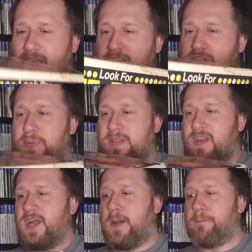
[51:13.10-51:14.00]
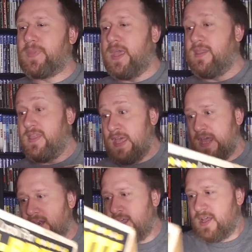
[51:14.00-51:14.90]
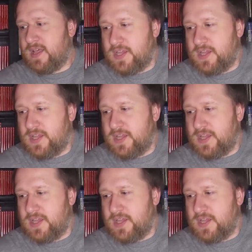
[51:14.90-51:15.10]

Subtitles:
and she picked it up. And then